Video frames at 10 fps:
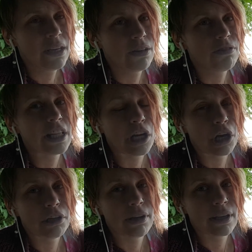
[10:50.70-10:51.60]
really
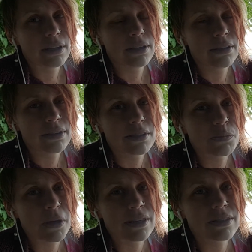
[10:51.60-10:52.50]
honoring the
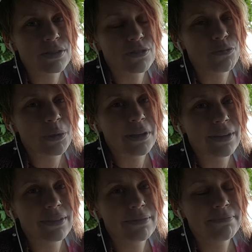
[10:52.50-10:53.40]
space that you've been
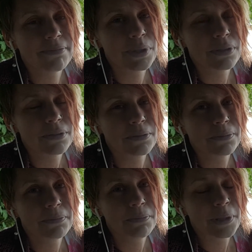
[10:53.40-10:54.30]
in. So
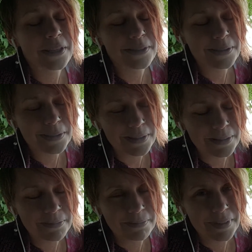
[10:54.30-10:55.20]
blessings.
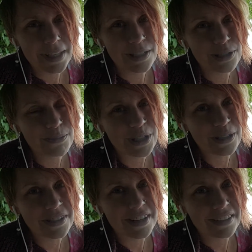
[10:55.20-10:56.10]
Isham
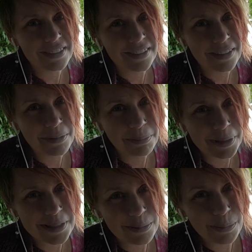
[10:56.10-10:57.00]
Dandanakna.
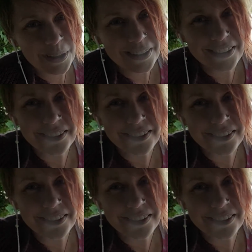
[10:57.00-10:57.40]
Blessed be.